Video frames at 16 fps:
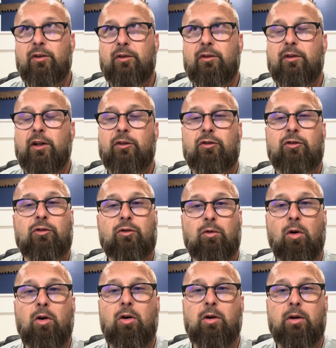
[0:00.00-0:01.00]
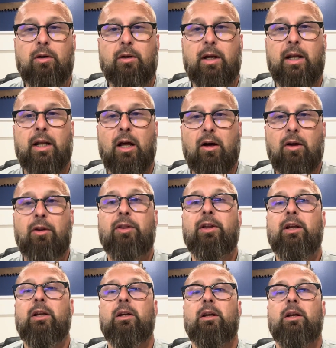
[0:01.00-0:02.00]
that's strong and
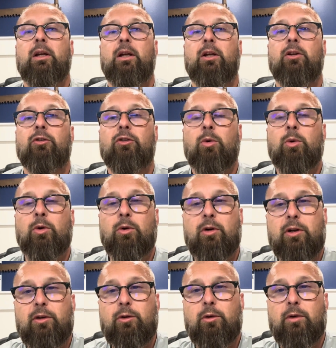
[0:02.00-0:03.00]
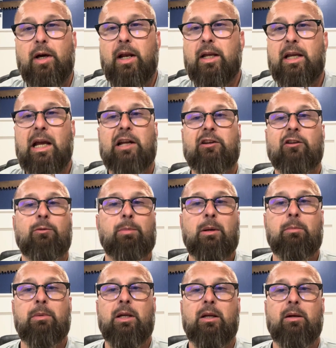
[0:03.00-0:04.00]
healthy. So in order to do that, it can't just be
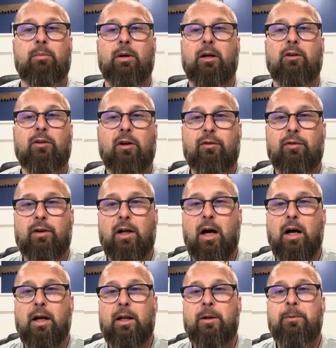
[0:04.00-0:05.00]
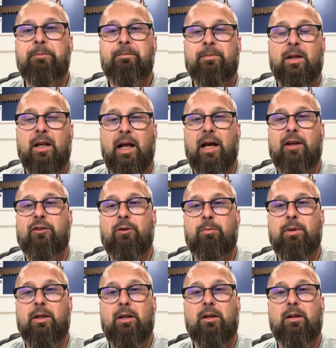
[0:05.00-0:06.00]
me and myself and I. It has to
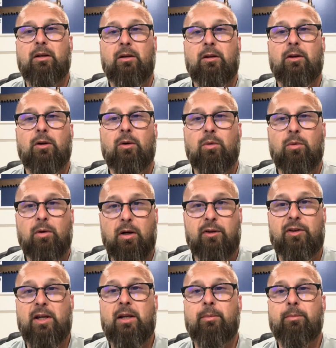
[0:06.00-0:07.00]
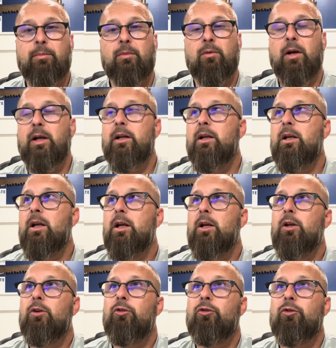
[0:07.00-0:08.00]
be, a team, right?
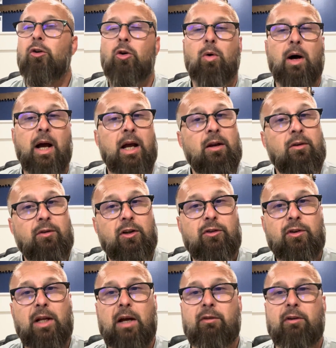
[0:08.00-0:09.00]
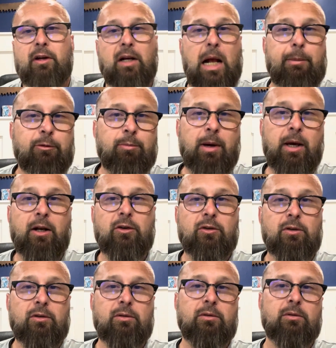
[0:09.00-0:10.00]
So I envision having an ops
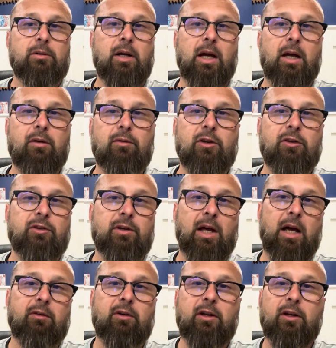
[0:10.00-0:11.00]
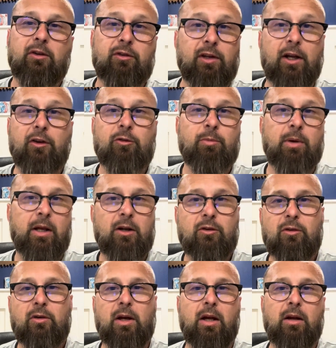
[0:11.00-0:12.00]
manager. I envision having a sales
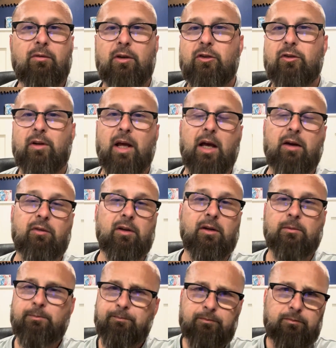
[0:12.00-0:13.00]
manager. I envision having,